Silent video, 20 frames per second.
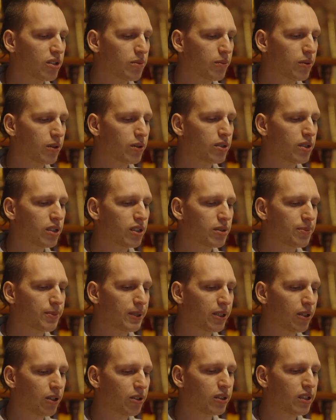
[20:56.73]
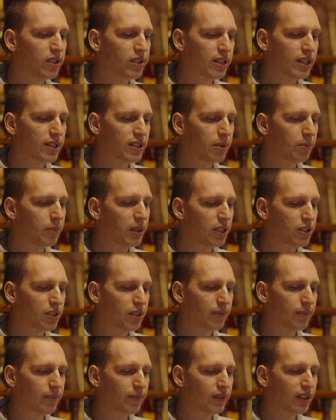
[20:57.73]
mercy is beyond his estimation.